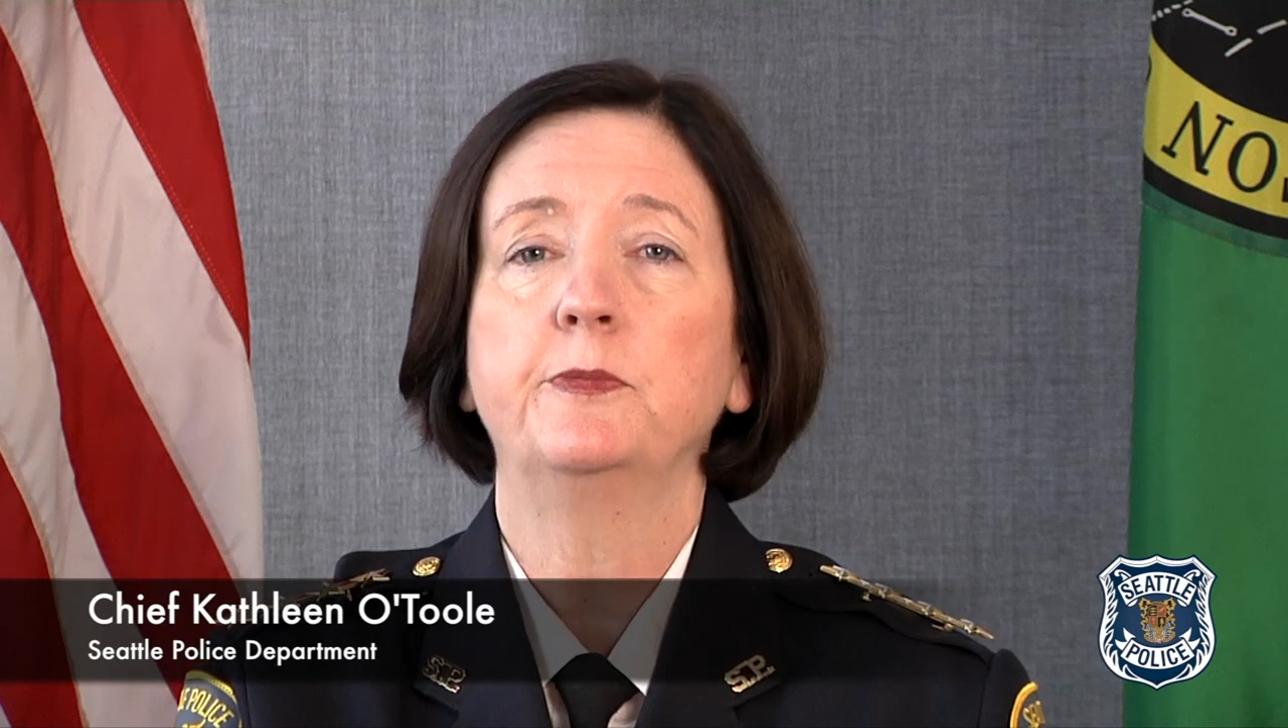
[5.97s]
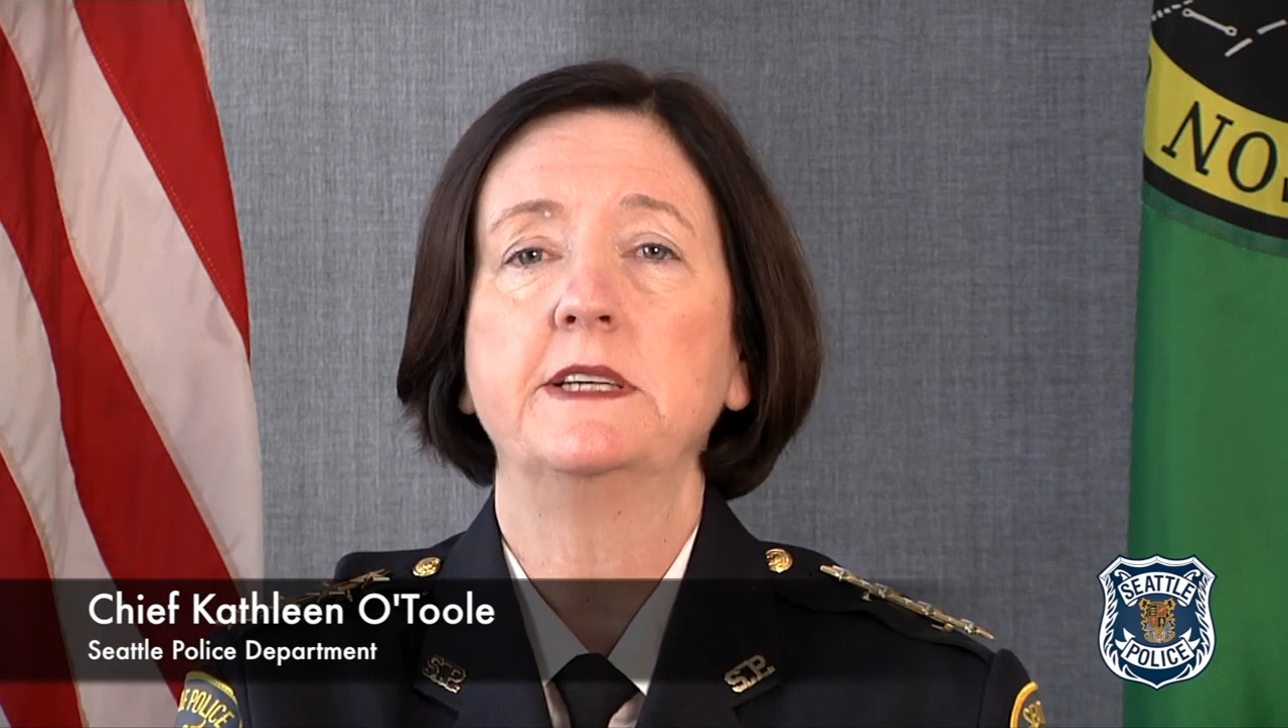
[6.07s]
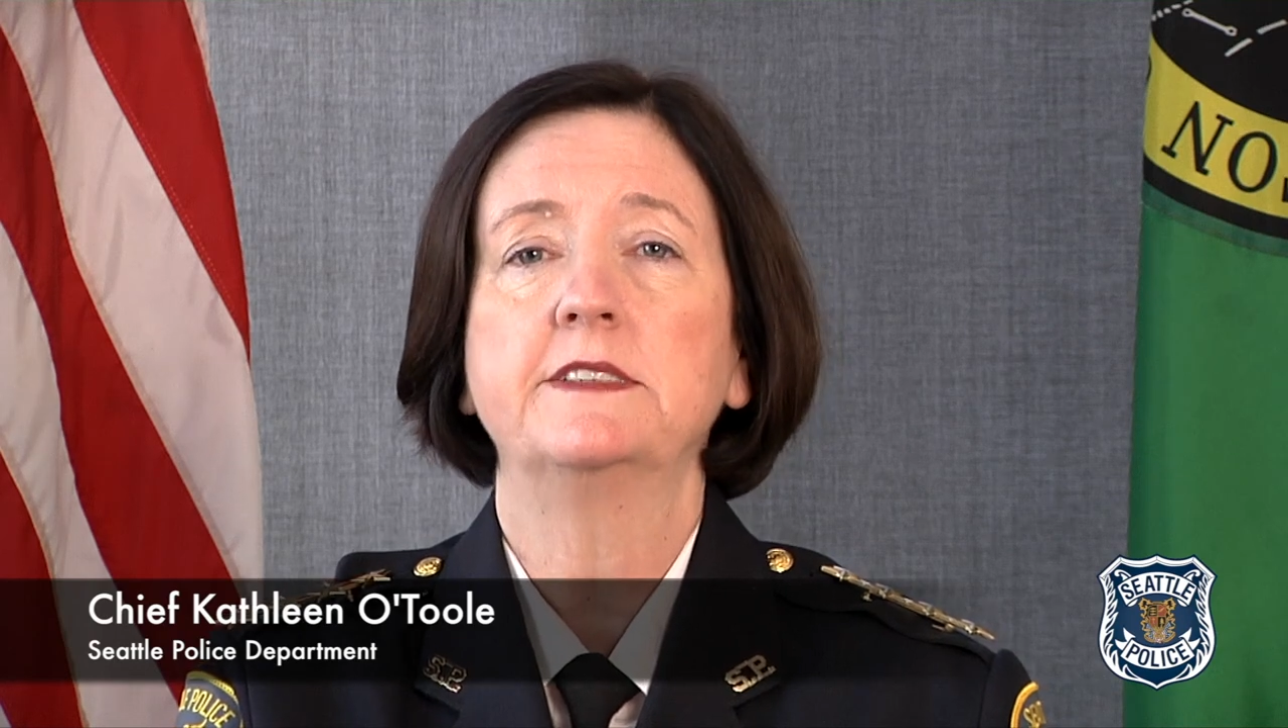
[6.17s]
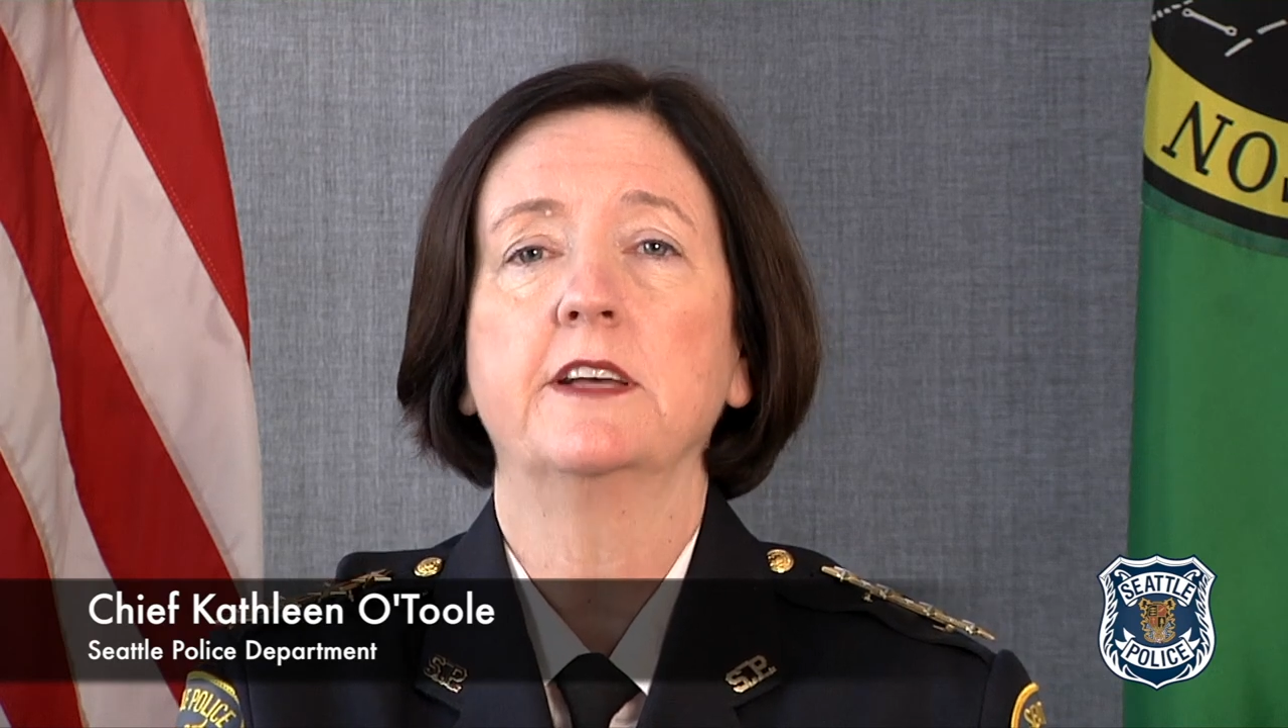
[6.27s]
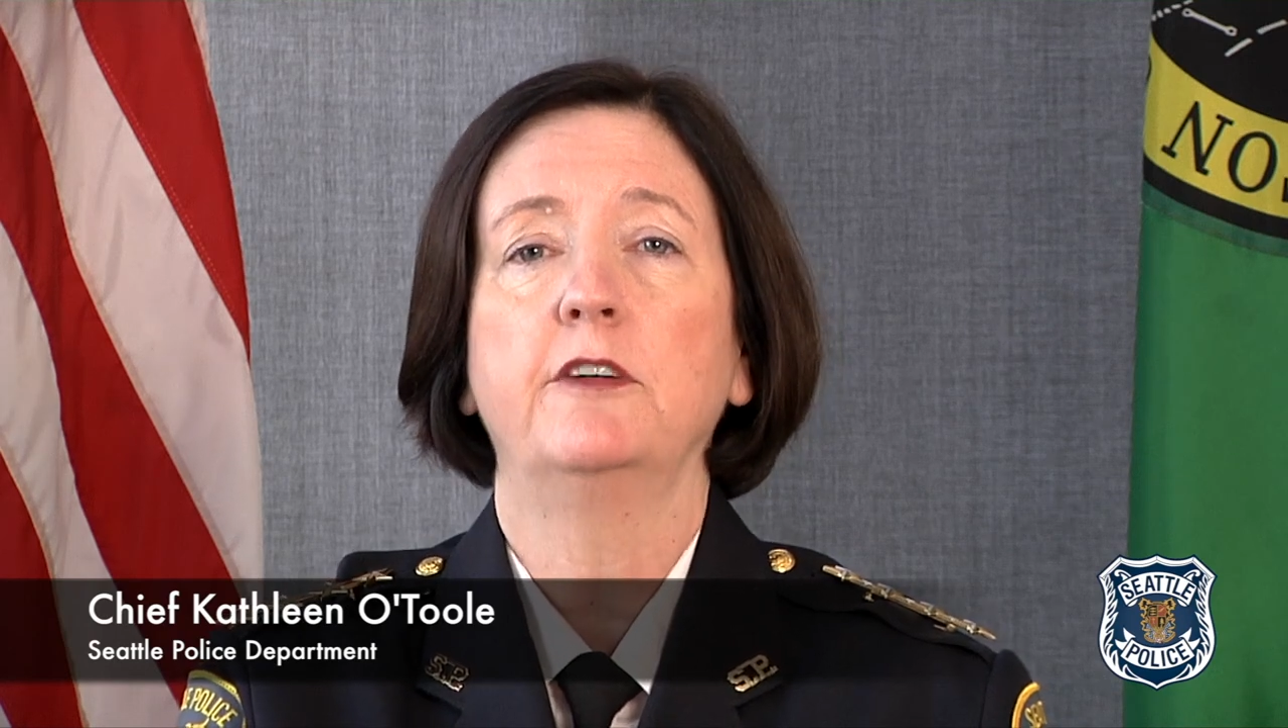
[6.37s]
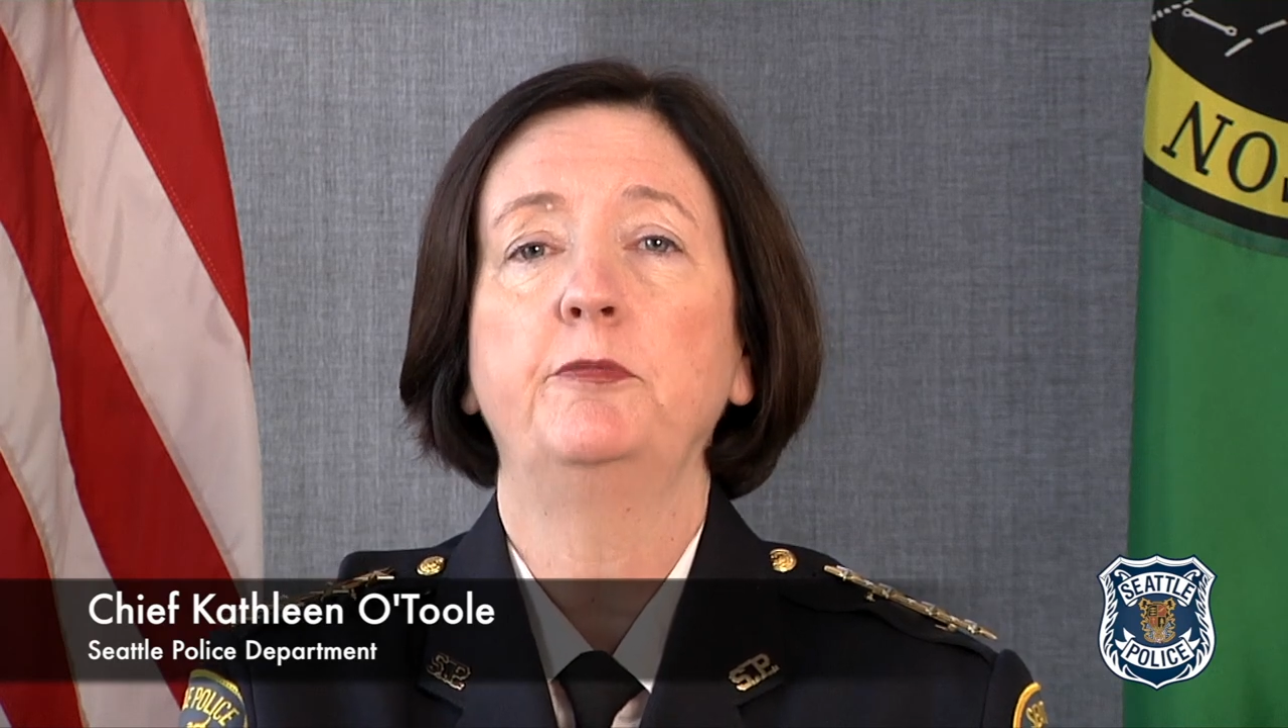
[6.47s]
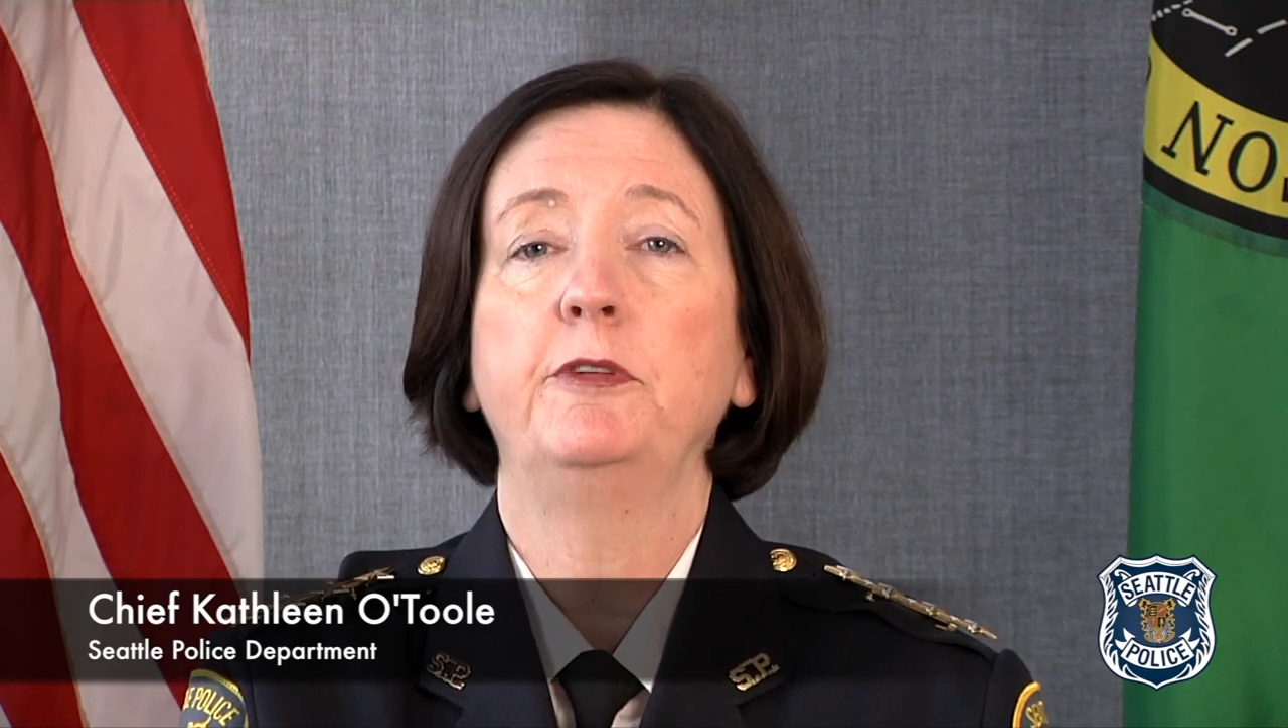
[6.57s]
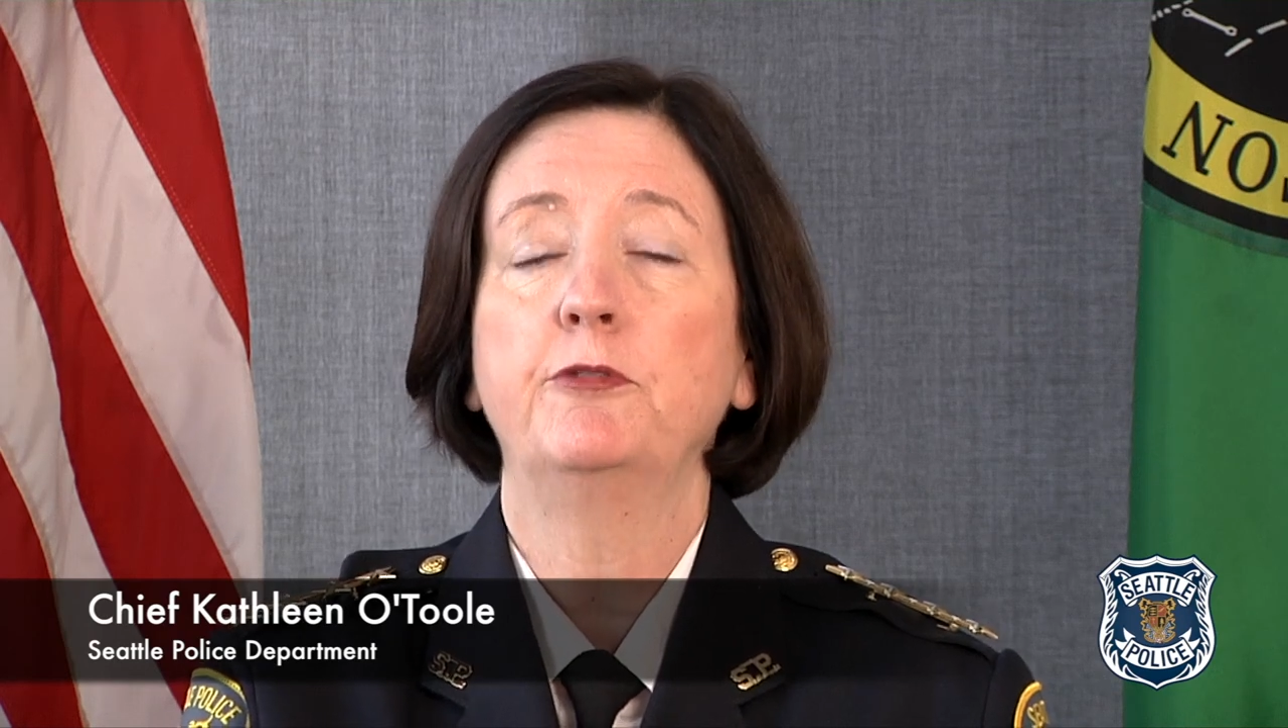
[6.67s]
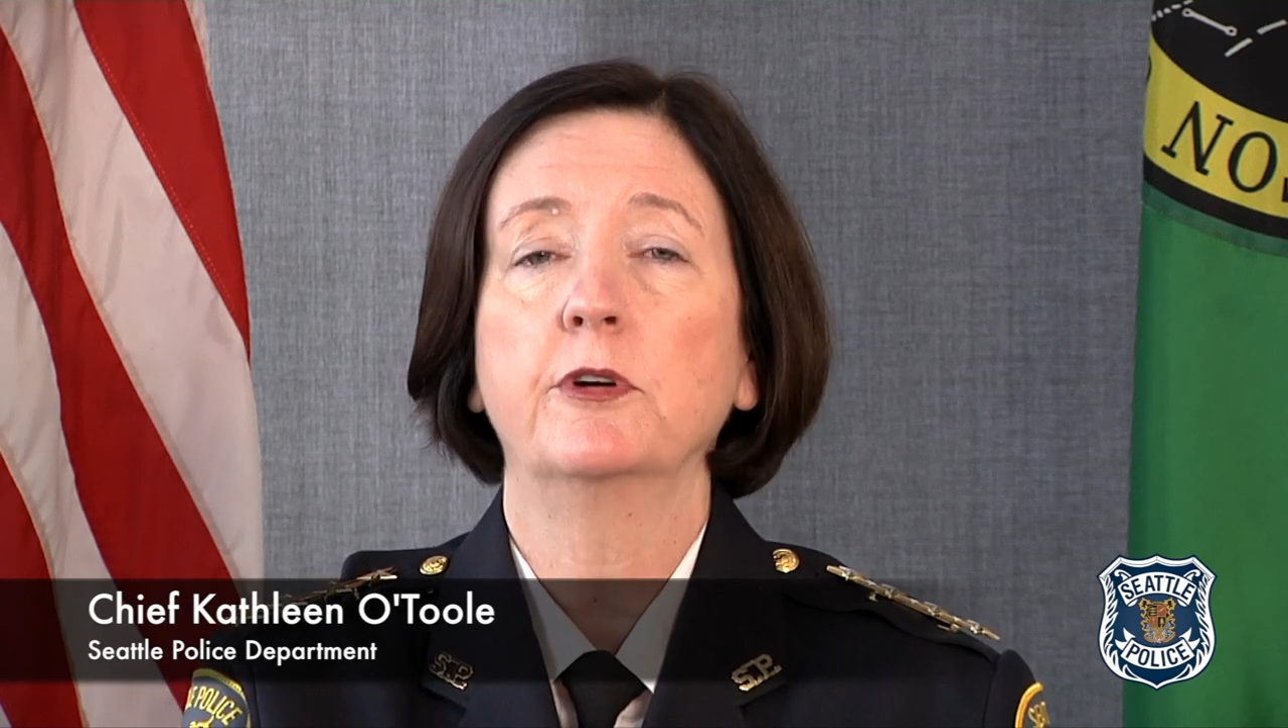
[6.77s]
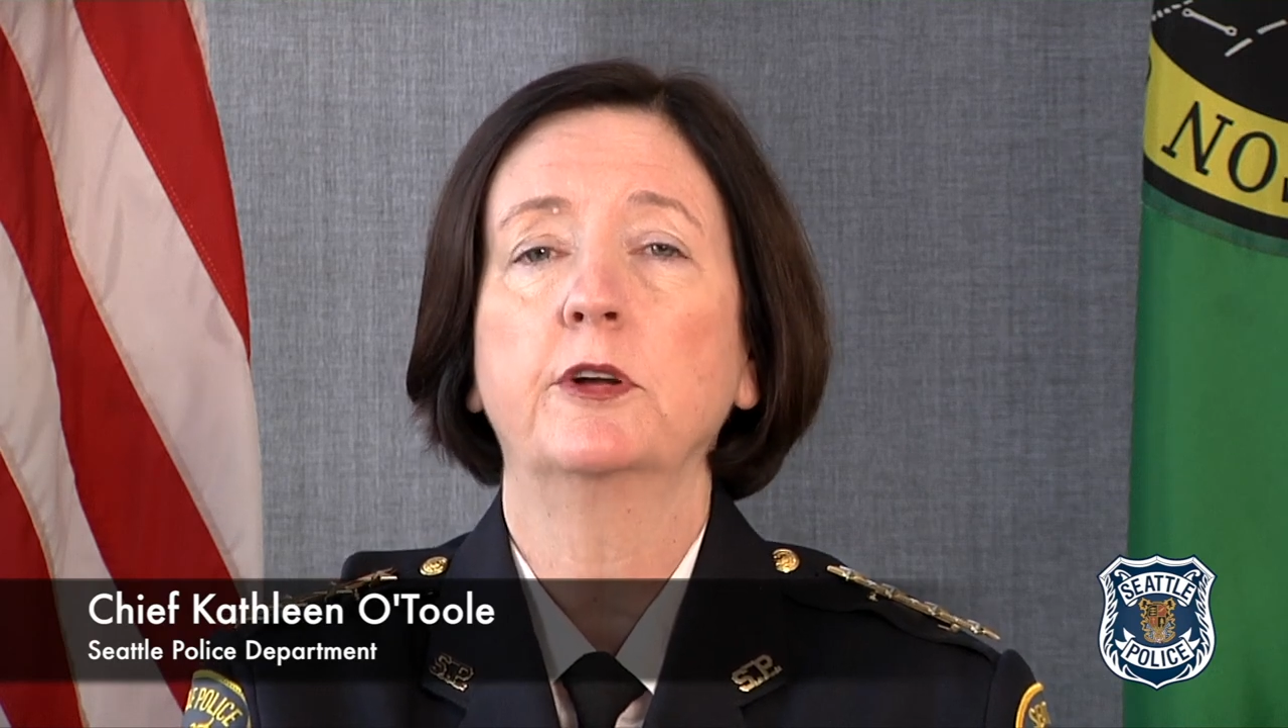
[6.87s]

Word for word: myself before